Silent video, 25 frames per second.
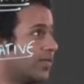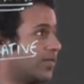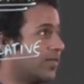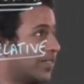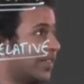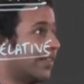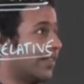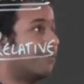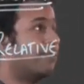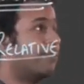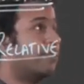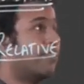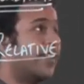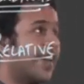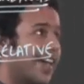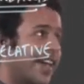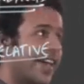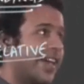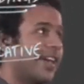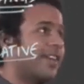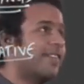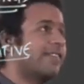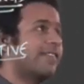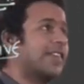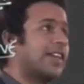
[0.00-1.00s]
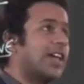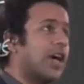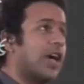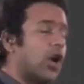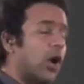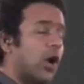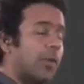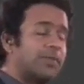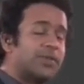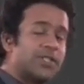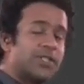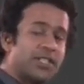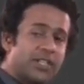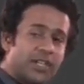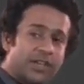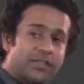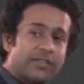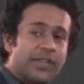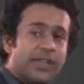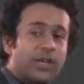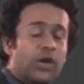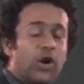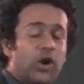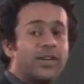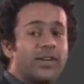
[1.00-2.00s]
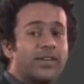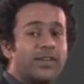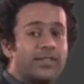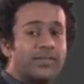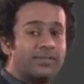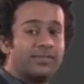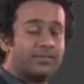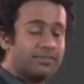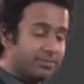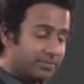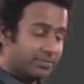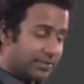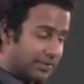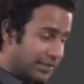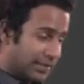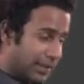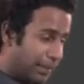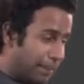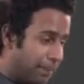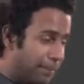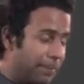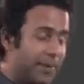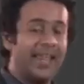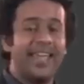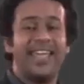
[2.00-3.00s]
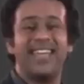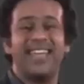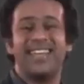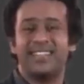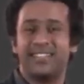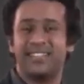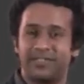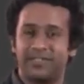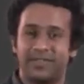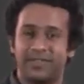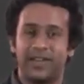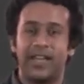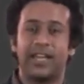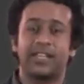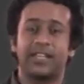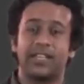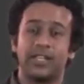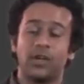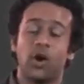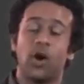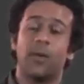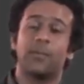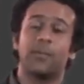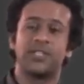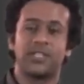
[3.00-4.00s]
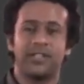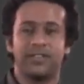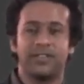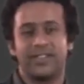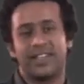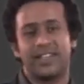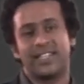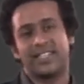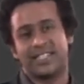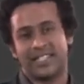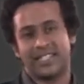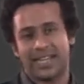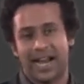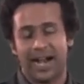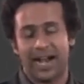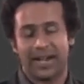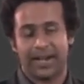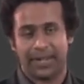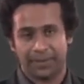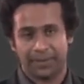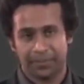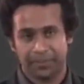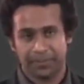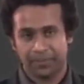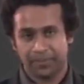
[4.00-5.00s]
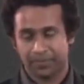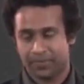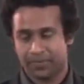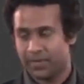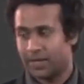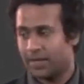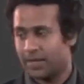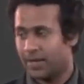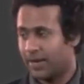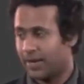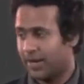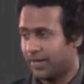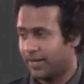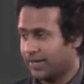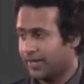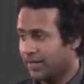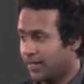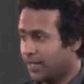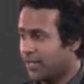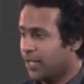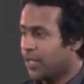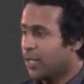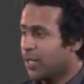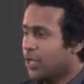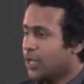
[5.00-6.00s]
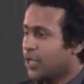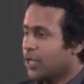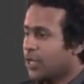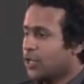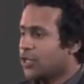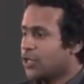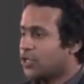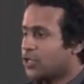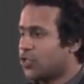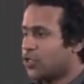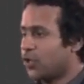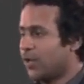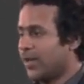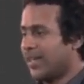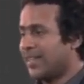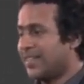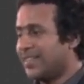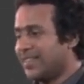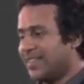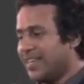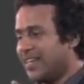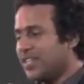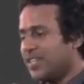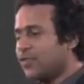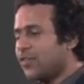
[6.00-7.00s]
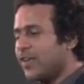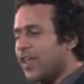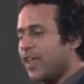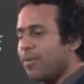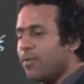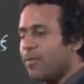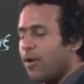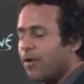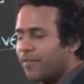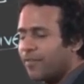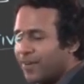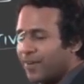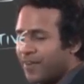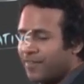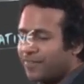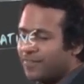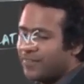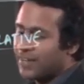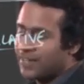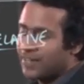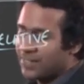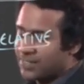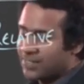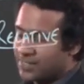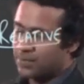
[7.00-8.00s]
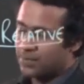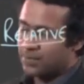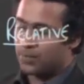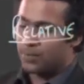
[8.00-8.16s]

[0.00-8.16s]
the way we are observing or the place where the observer is standing, right? So in this frame of reference,